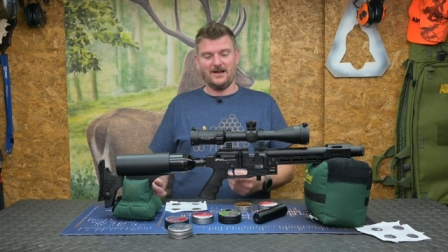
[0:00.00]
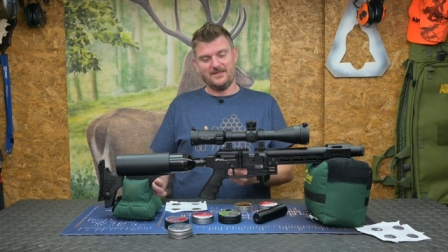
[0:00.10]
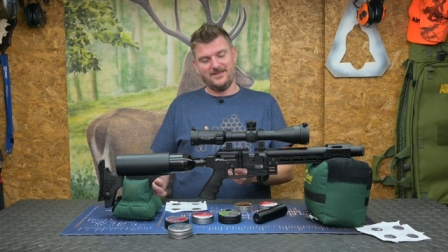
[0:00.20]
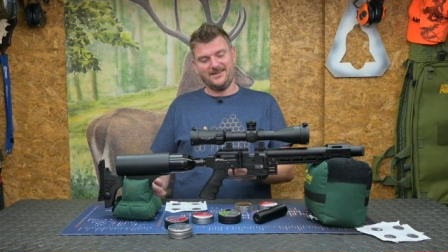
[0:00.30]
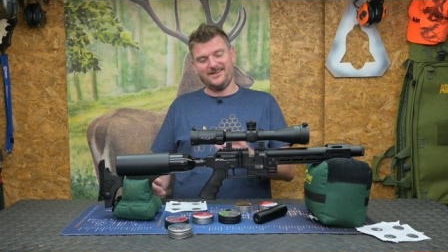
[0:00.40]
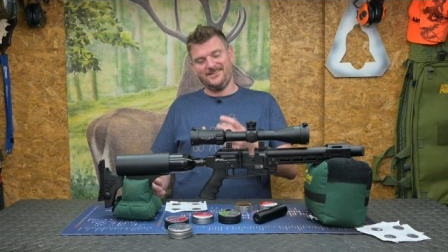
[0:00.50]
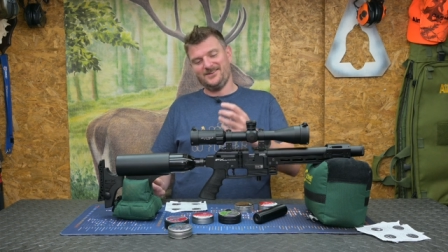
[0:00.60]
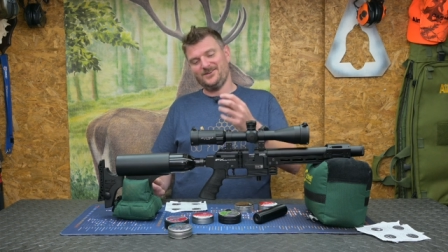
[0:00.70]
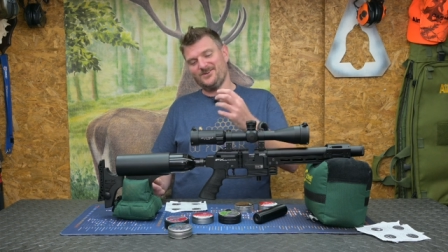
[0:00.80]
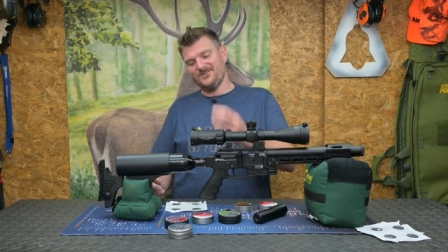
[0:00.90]
and I think in
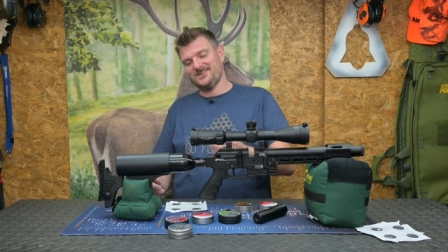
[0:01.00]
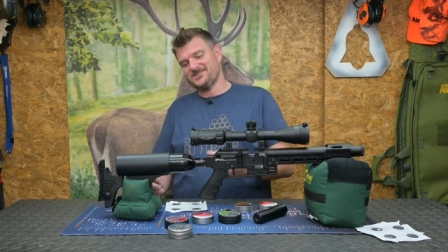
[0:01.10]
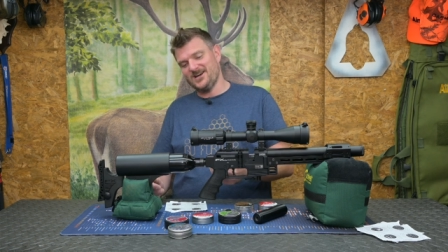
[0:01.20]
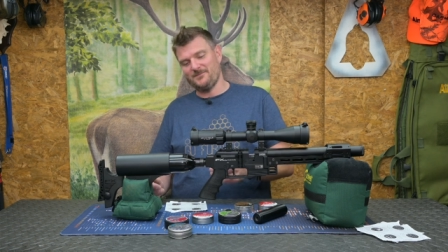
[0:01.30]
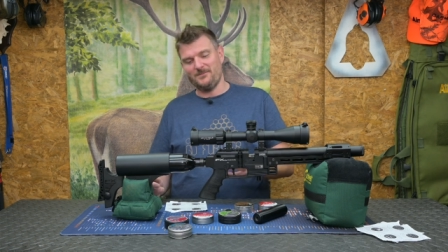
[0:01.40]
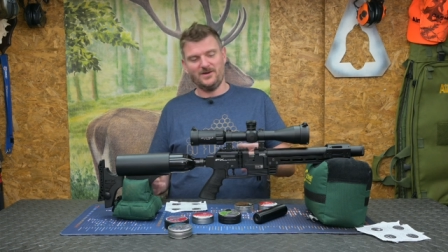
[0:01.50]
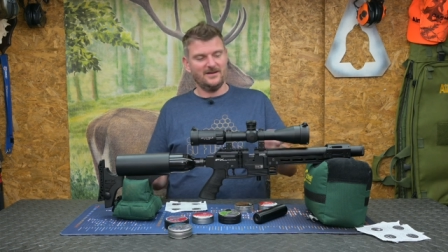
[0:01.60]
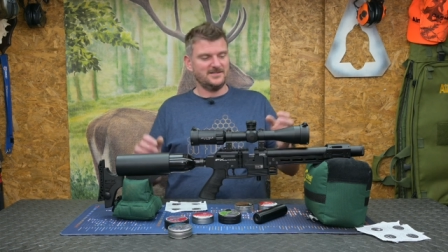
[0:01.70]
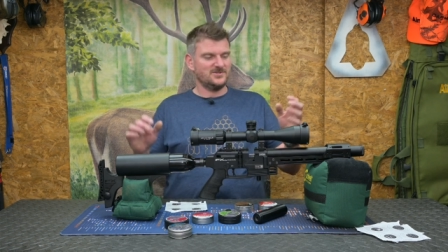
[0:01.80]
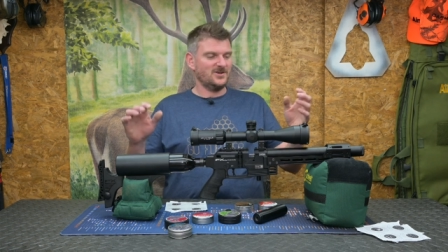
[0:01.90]
the longer term, I'm
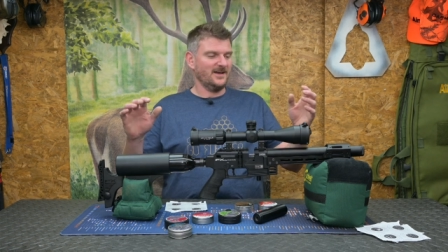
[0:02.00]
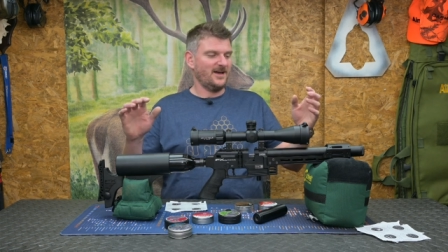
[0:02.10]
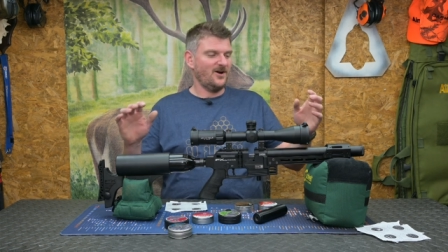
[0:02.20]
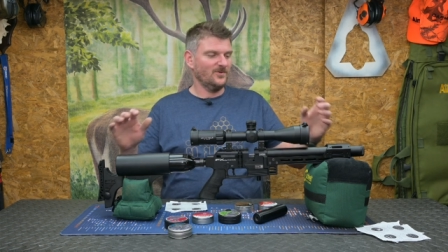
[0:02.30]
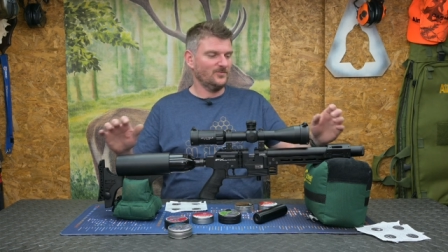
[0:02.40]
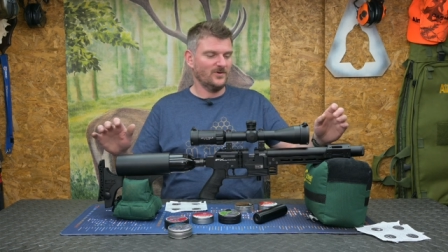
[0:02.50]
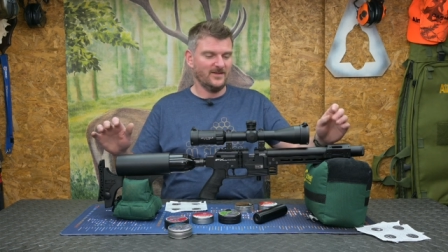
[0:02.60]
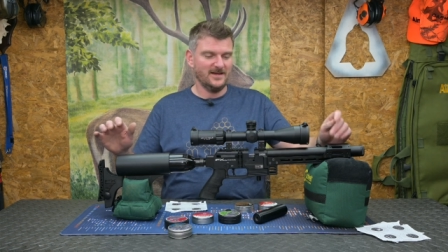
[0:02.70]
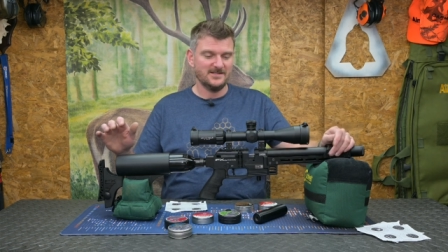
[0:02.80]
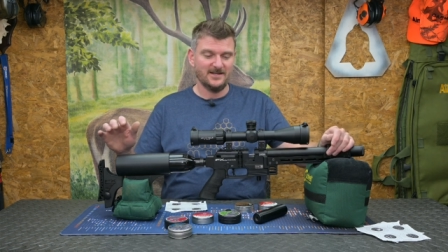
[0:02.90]
going to try and get hold of one of
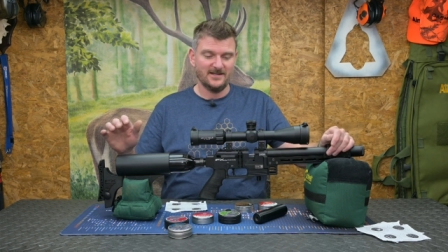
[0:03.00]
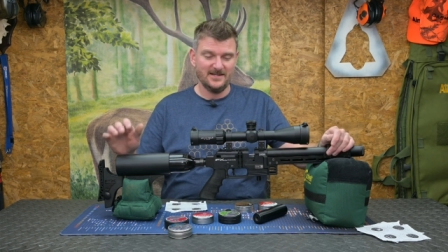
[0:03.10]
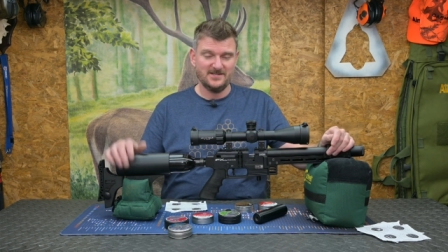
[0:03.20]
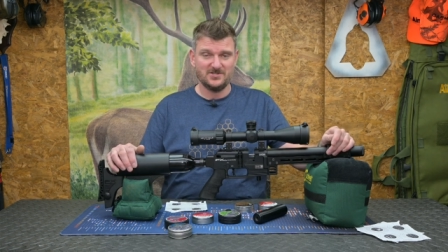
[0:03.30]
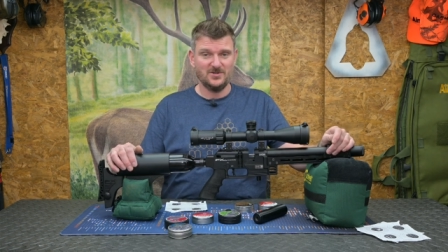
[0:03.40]
these in at least